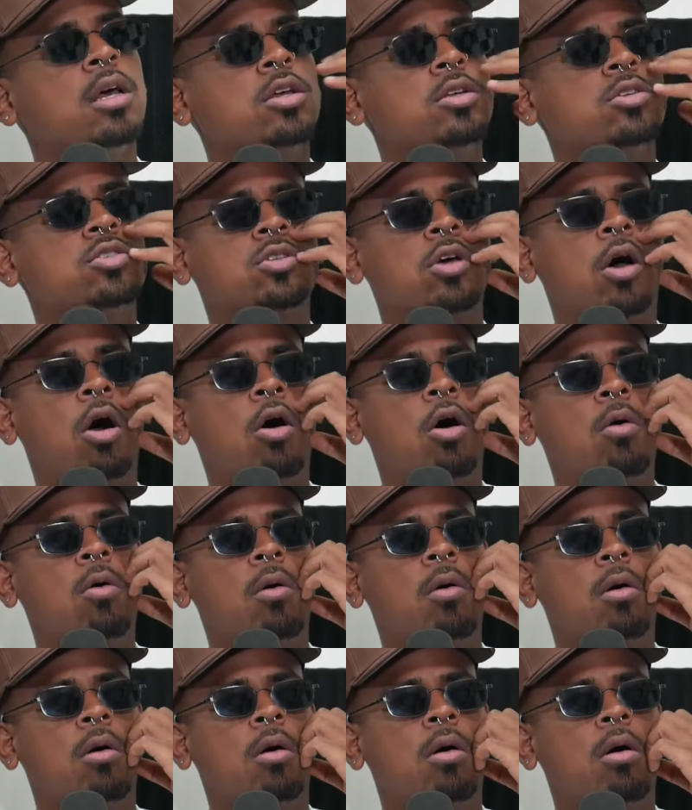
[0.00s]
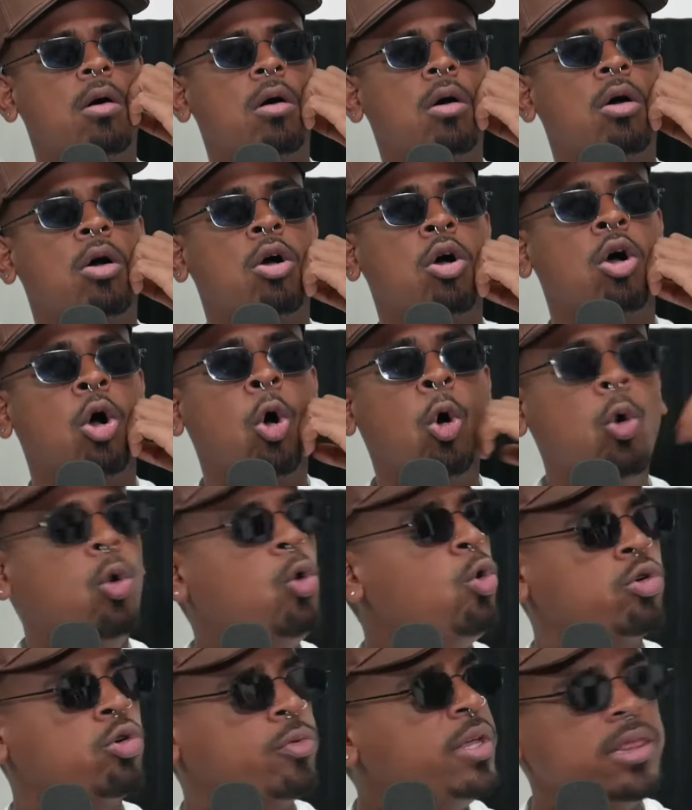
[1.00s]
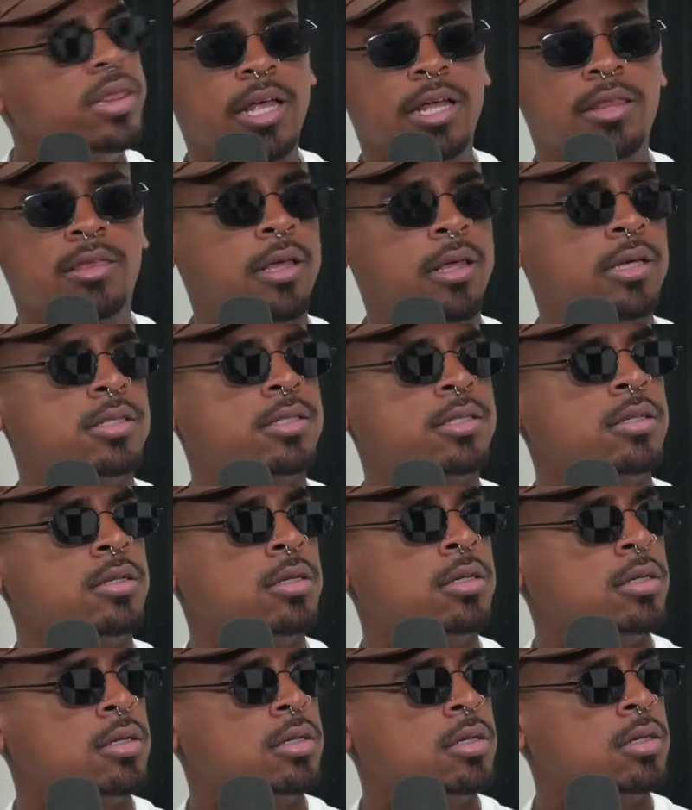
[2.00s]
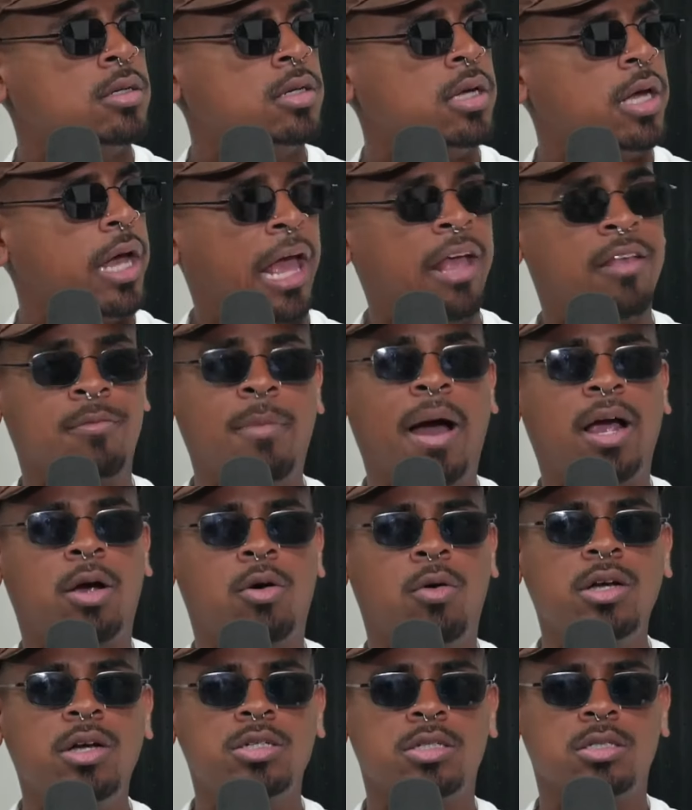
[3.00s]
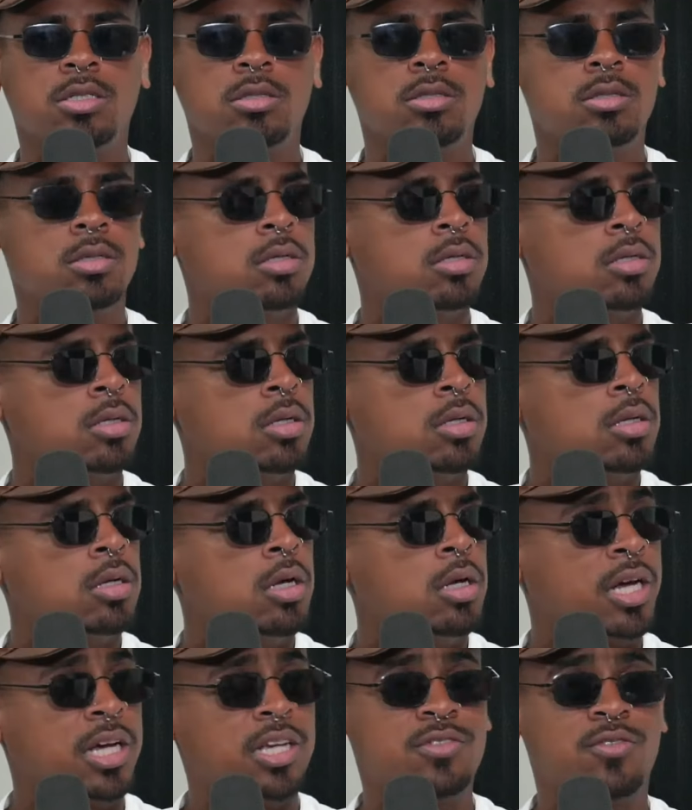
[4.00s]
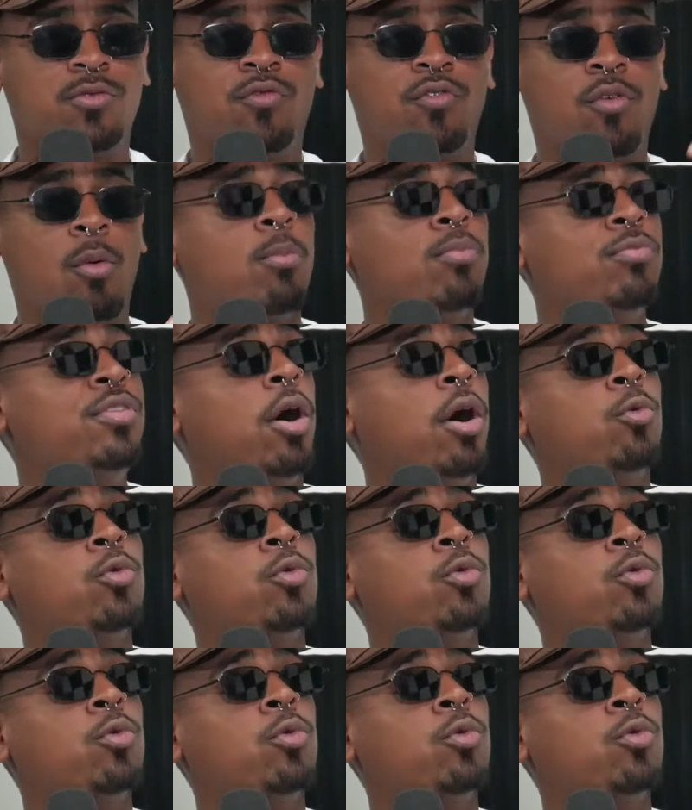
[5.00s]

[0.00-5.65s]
So who greenlit this is my question. Because from the